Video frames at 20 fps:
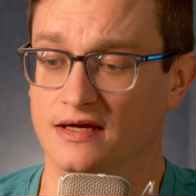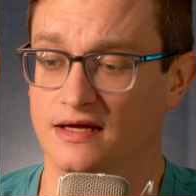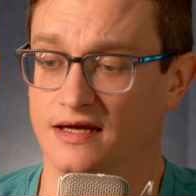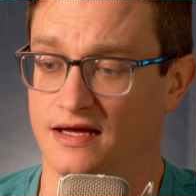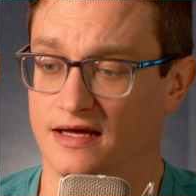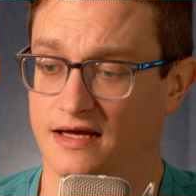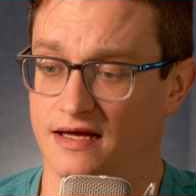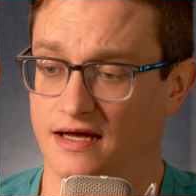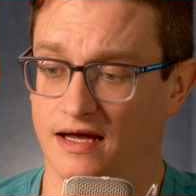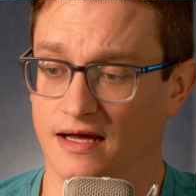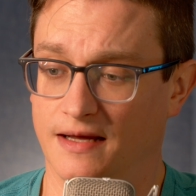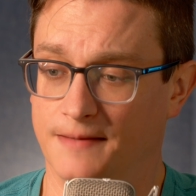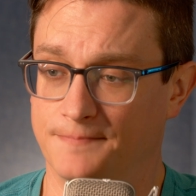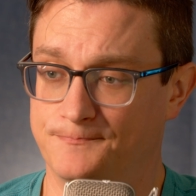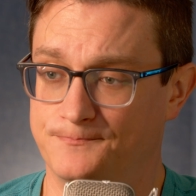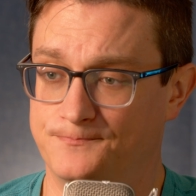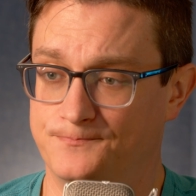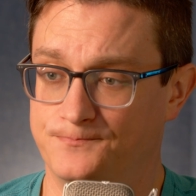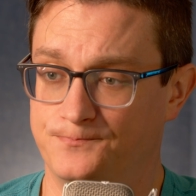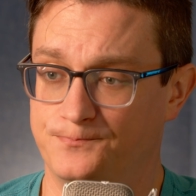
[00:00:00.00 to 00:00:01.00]

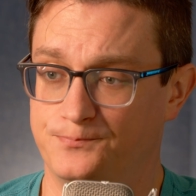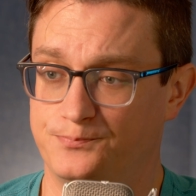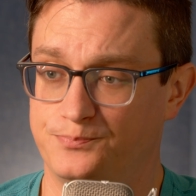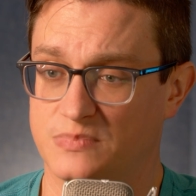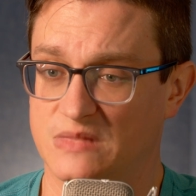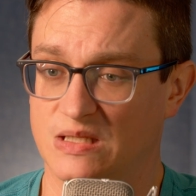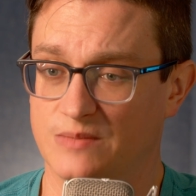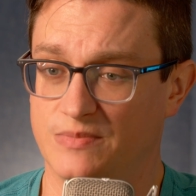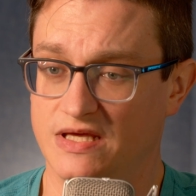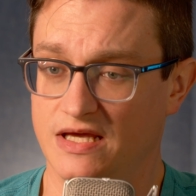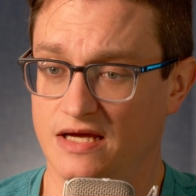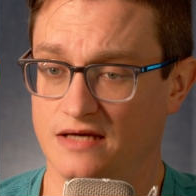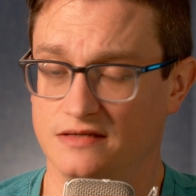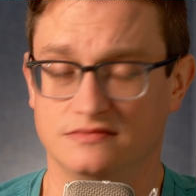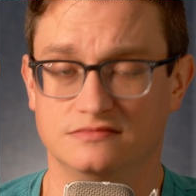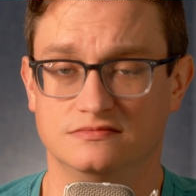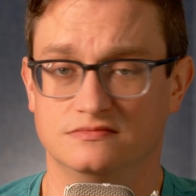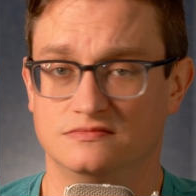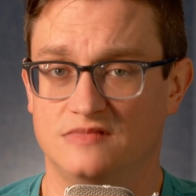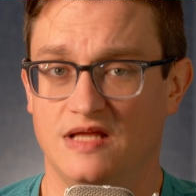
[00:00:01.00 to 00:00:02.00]
But yeah,
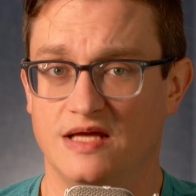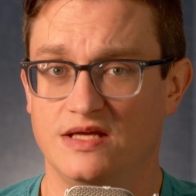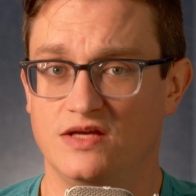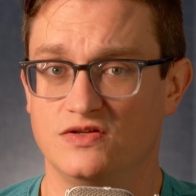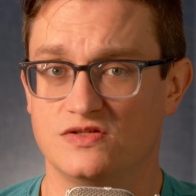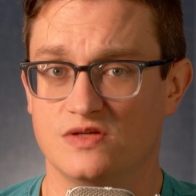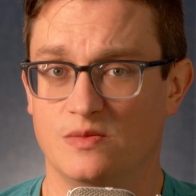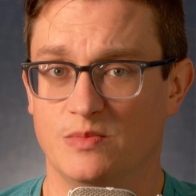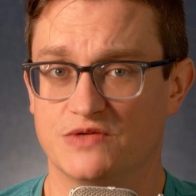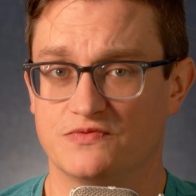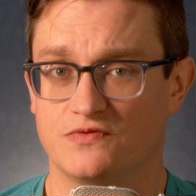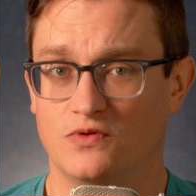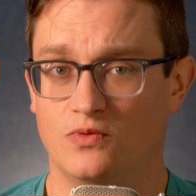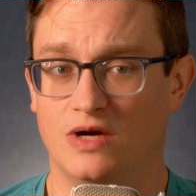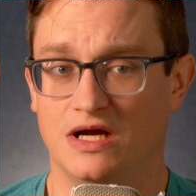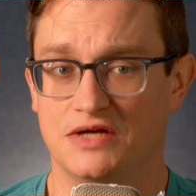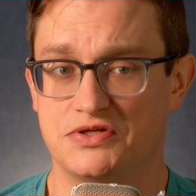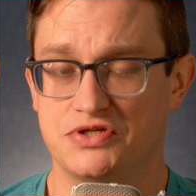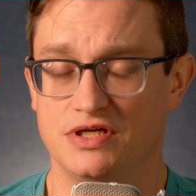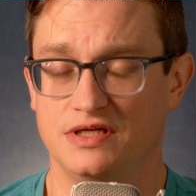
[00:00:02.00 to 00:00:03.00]
thank you so much for
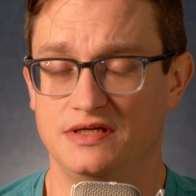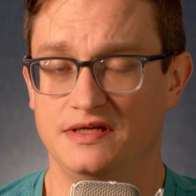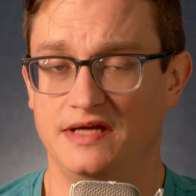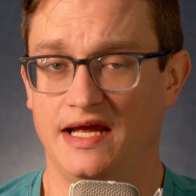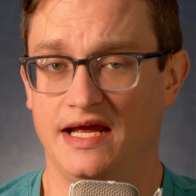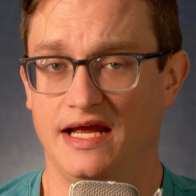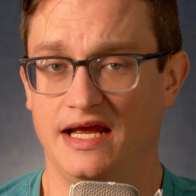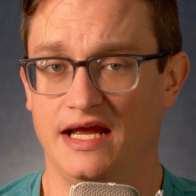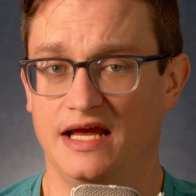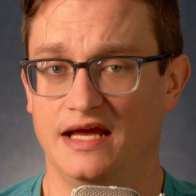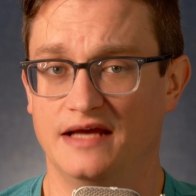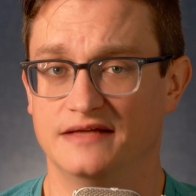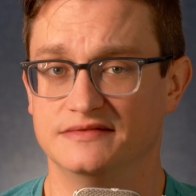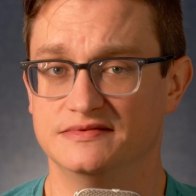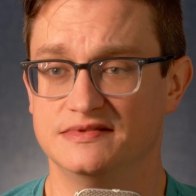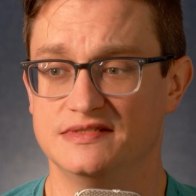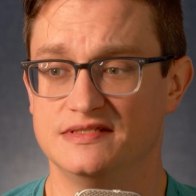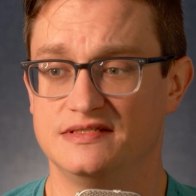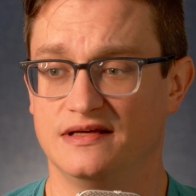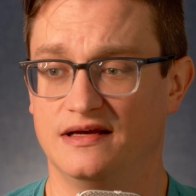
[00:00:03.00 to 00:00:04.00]
watching,
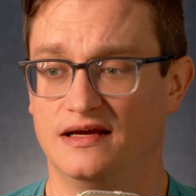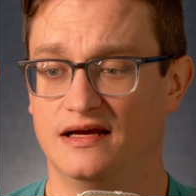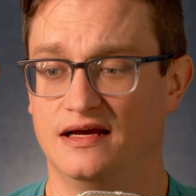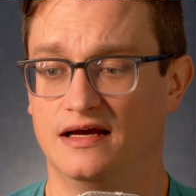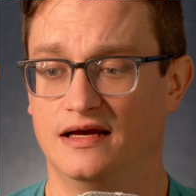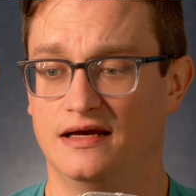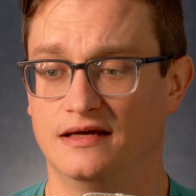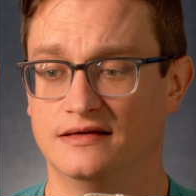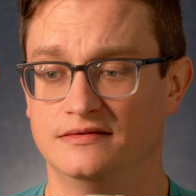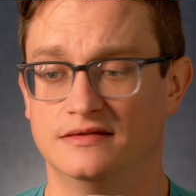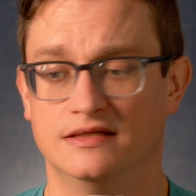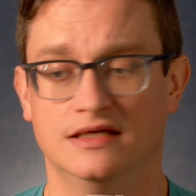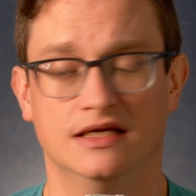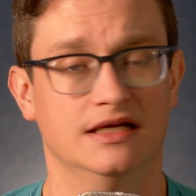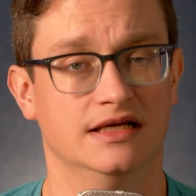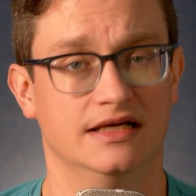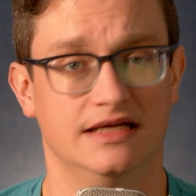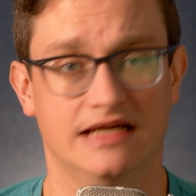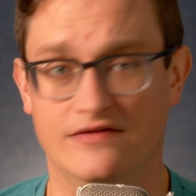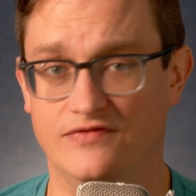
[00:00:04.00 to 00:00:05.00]
and
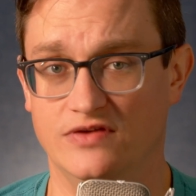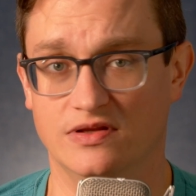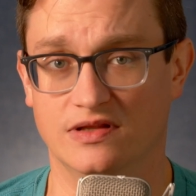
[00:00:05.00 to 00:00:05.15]
if you